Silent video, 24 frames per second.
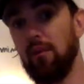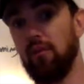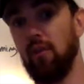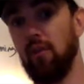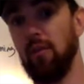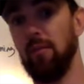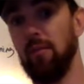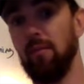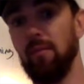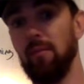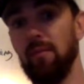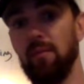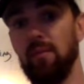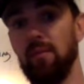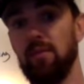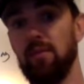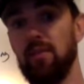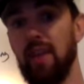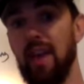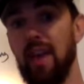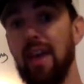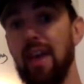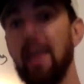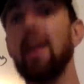from,
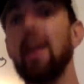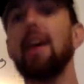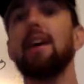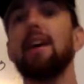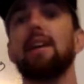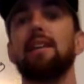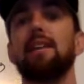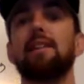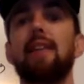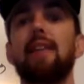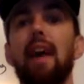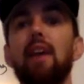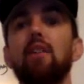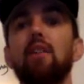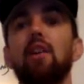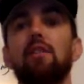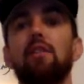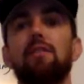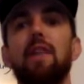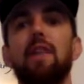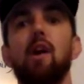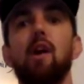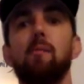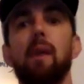say, deadlift,
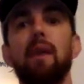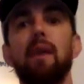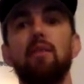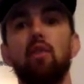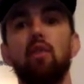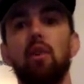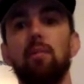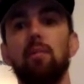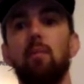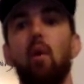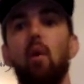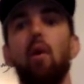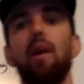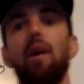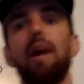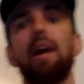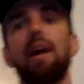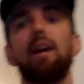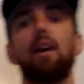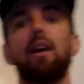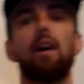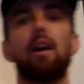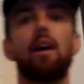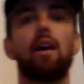now it might look more like
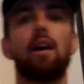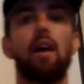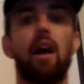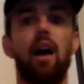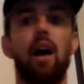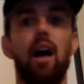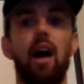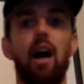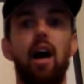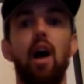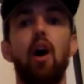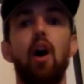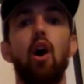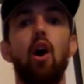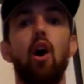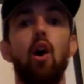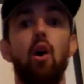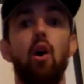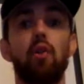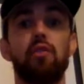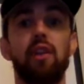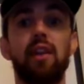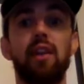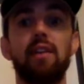
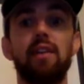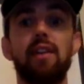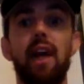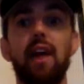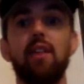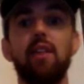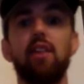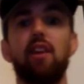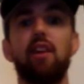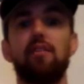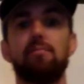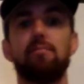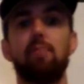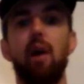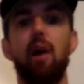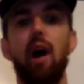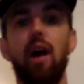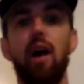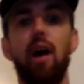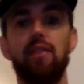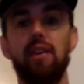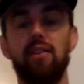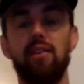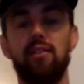halting deadlift,
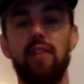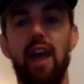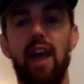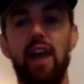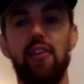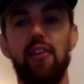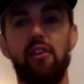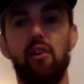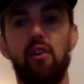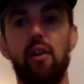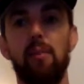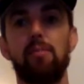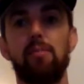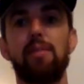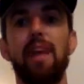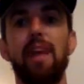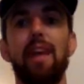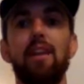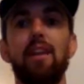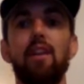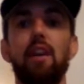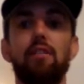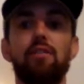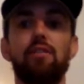pausing snatch grip
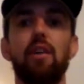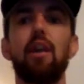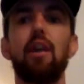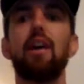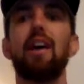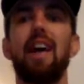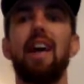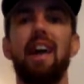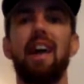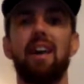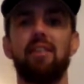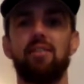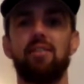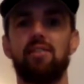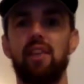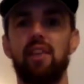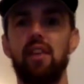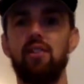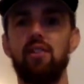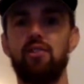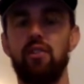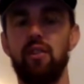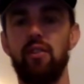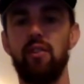deadlift,
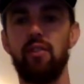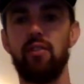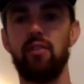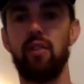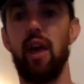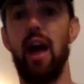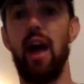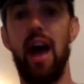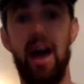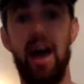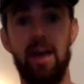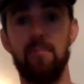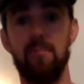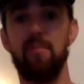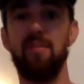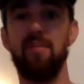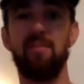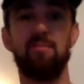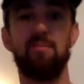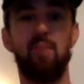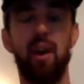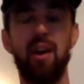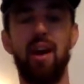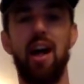extensions, probably
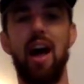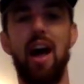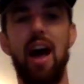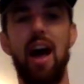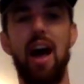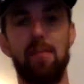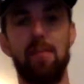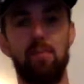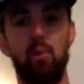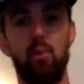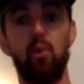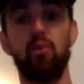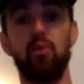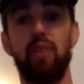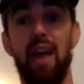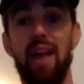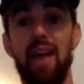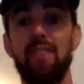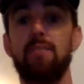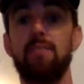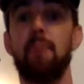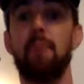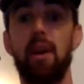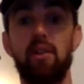not high pulls
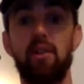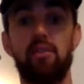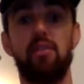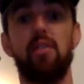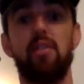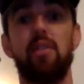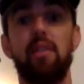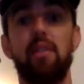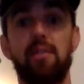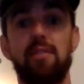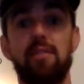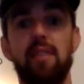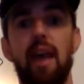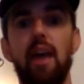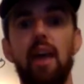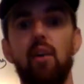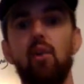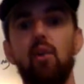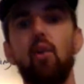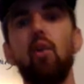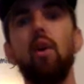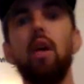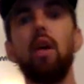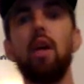as much this
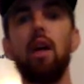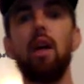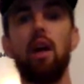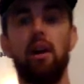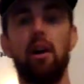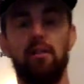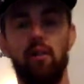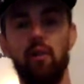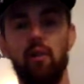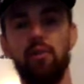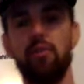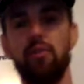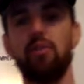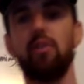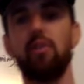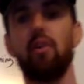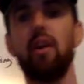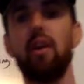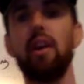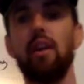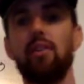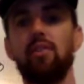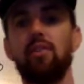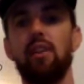cycle versus
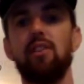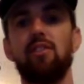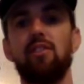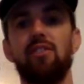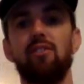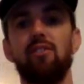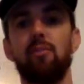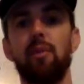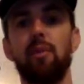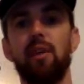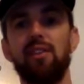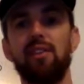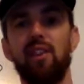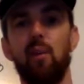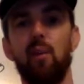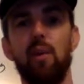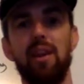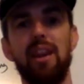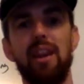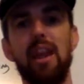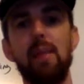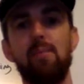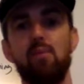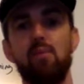clean extensions, because I want
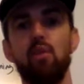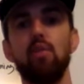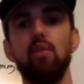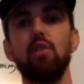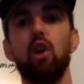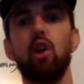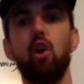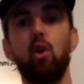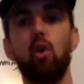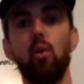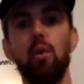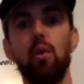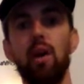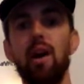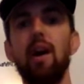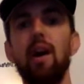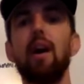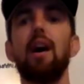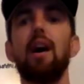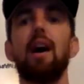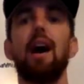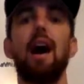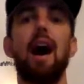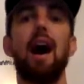to keep the load
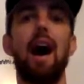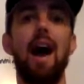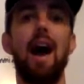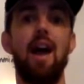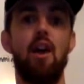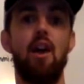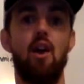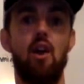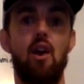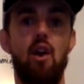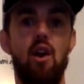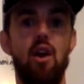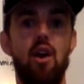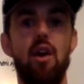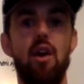higher